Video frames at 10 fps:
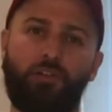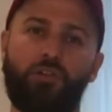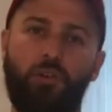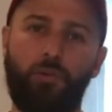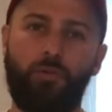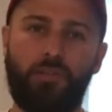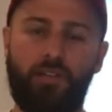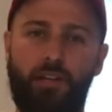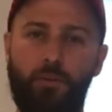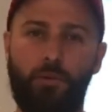show.
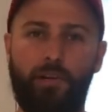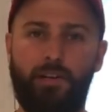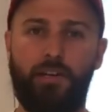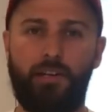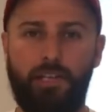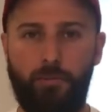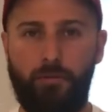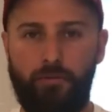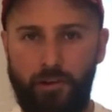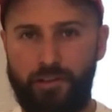Today we're gonna keep it
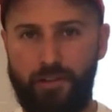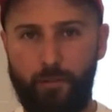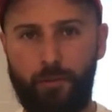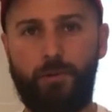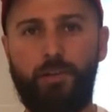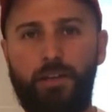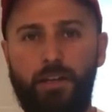very simple.